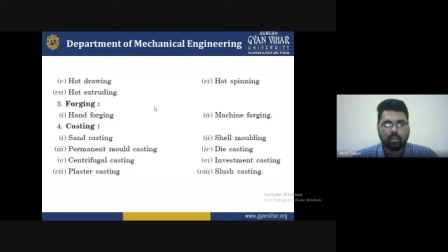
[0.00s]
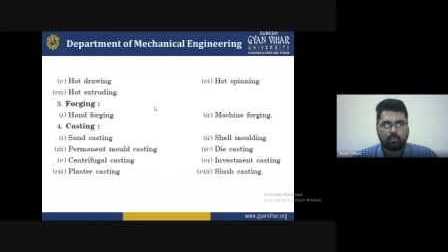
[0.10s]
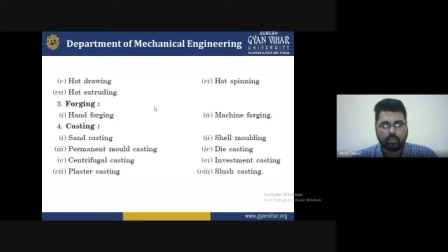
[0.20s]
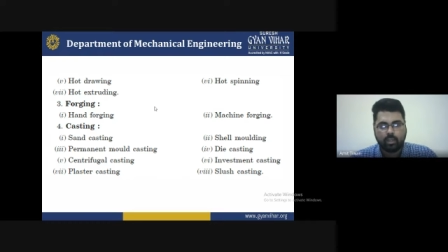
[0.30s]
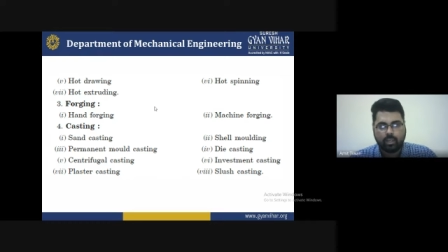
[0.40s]

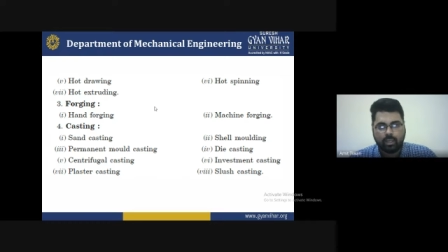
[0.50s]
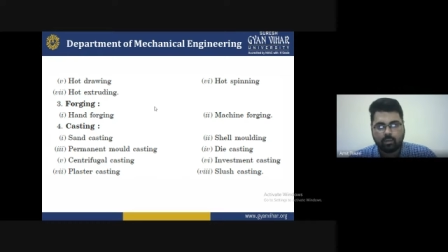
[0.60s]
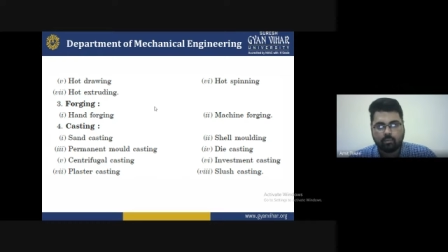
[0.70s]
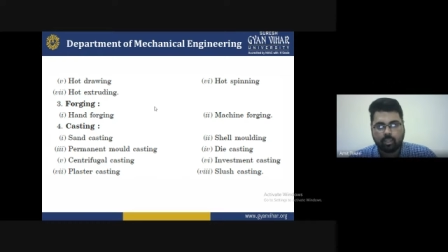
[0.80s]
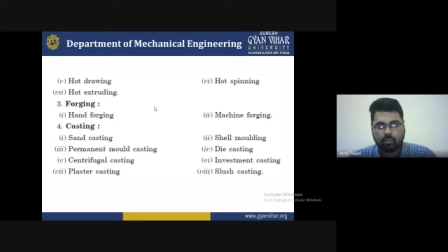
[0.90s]
with the
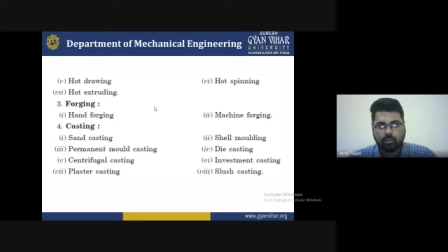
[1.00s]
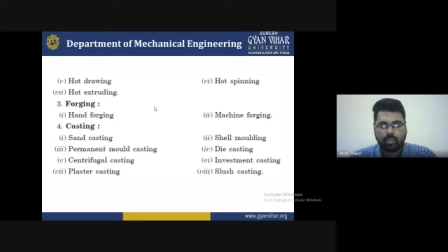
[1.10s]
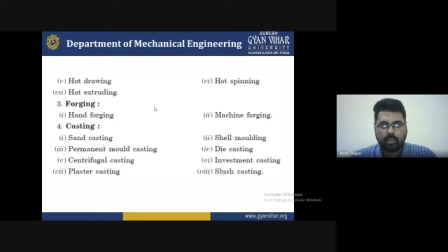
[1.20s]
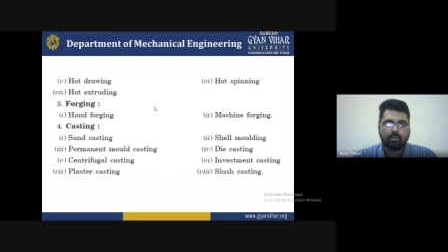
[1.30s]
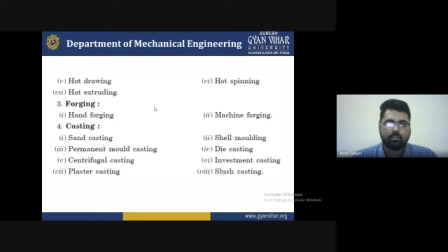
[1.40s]
hand, with our
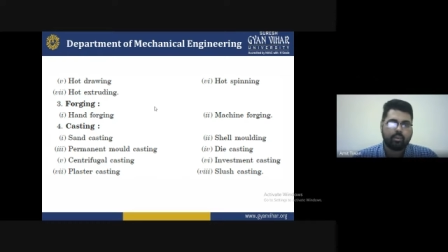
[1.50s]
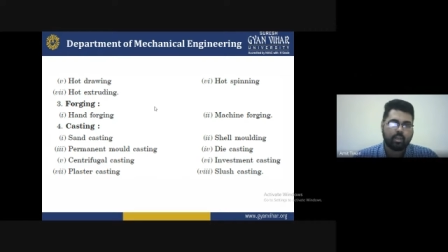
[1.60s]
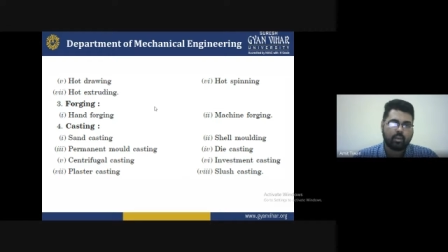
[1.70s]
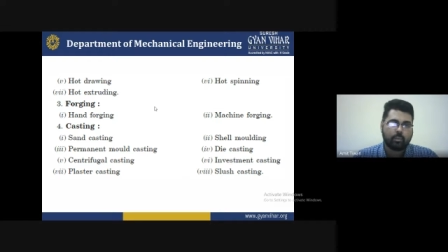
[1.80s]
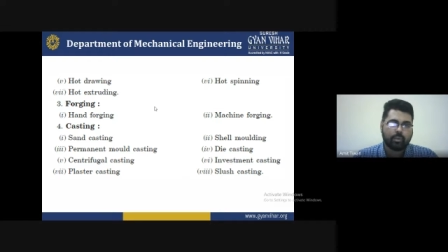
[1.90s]
hand we
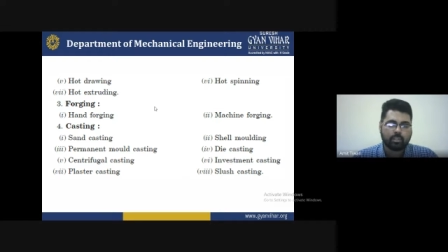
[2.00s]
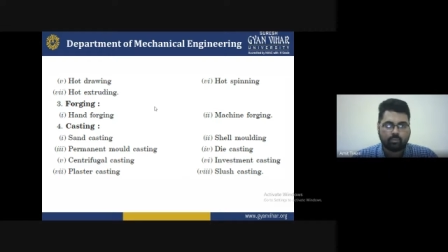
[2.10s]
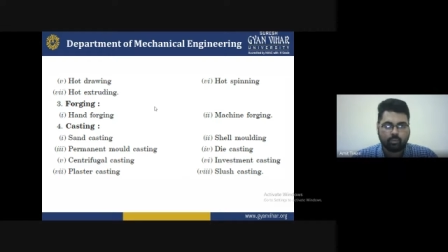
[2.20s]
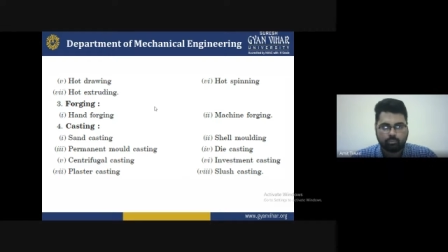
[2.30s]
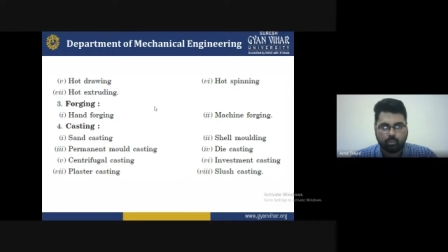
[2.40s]
are doing the
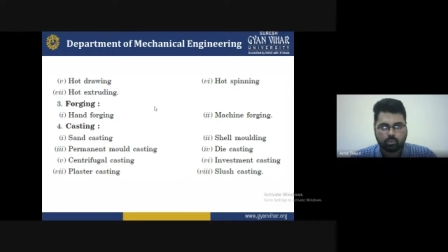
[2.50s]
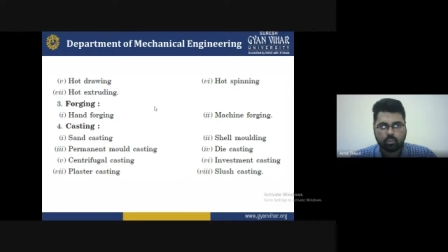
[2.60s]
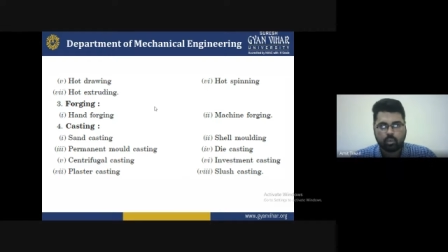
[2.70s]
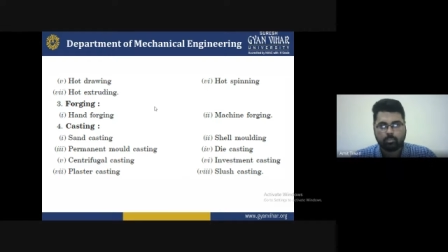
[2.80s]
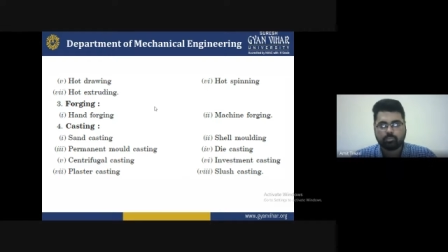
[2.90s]

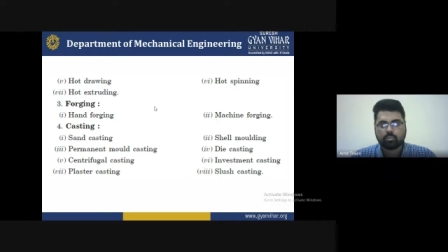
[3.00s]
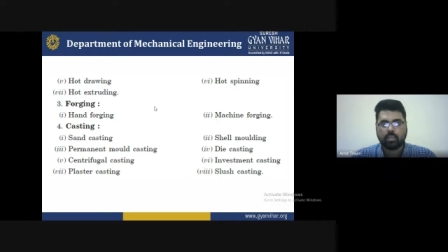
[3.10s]
forging operation,